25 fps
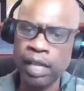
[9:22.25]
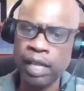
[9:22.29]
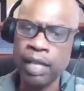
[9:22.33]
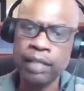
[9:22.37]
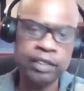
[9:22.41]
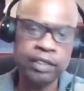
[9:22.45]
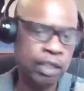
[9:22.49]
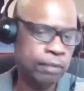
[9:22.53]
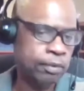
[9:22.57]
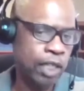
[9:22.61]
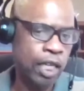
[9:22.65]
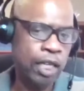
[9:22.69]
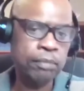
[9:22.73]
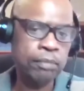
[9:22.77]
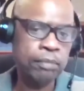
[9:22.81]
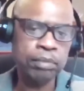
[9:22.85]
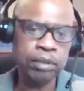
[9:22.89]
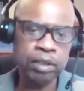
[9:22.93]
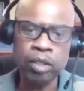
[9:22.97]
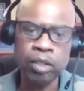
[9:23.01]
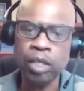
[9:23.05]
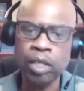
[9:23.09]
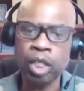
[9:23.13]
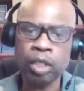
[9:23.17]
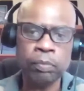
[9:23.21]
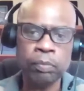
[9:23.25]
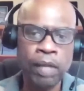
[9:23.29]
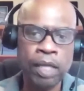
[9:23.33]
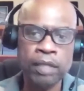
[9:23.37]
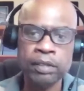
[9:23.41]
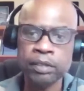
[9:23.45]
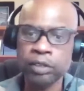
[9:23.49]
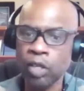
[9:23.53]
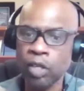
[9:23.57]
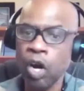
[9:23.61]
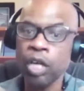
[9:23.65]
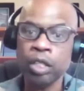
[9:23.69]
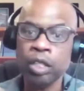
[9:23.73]
And sometimes,
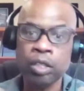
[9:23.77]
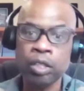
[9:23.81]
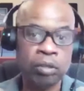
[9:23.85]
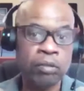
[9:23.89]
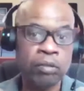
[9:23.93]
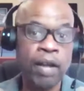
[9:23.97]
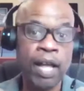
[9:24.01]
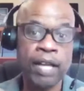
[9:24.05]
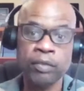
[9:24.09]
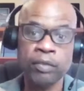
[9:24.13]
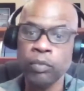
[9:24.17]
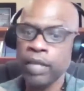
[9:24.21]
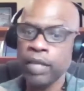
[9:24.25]
colorblindness are correct.